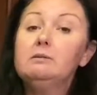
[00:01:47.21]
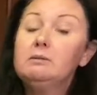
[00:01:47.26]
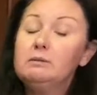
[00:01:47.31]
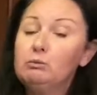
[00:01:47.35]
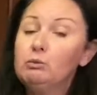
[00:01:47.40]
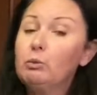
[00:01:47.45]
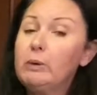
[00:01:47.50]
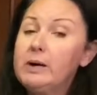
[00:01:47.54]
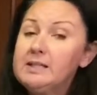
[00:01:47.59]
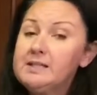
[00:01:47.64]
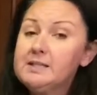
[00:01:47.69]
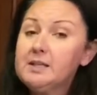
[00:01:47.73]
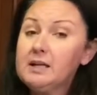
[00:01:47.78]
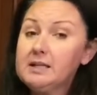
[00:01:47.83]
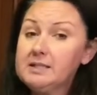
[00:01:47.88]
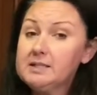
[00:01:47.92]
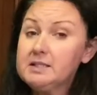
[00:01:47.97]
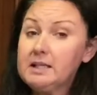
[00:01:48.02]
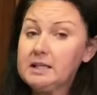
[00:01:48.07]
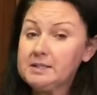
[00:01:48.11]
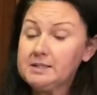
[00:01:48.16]
the red
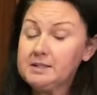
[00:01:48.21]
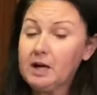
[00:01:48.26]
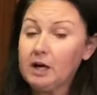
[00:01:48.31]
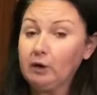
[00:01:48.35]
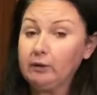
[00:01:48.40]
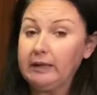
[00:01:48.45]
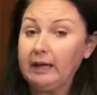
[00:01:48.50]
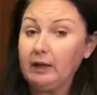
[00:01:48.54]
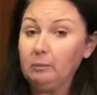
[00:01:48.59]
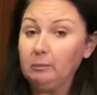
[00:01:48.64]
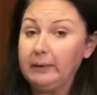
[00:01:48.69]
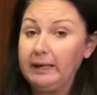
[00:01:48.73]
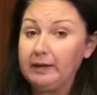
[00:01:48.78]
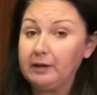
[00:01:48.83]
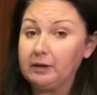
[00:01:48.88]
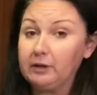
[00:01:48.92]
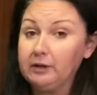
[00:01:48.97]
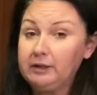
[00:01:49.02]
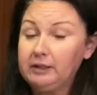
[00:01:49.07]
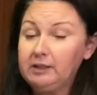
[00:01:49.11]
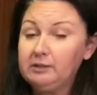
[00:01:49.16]
sauce does turn out
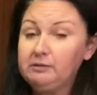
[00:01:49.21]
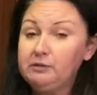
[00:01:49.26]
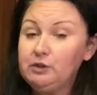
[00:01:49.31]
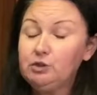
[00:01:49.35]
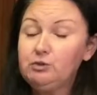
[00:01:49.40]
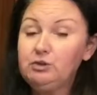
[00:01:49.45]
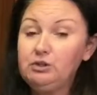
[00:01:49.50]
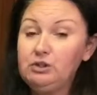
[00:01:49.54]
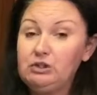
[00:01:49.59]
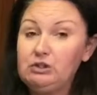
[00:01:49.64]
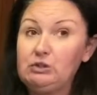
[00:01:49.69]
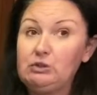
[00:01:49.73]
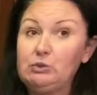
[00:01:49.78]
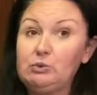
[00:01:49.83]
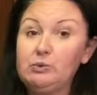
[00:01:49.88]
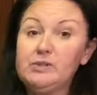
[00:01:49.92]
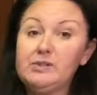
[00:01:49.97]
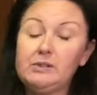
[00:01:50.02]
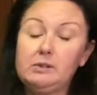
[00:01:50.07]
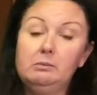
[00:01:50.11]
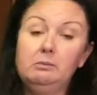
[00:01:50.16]
better if you
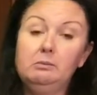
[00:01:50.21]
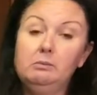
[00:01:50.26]
use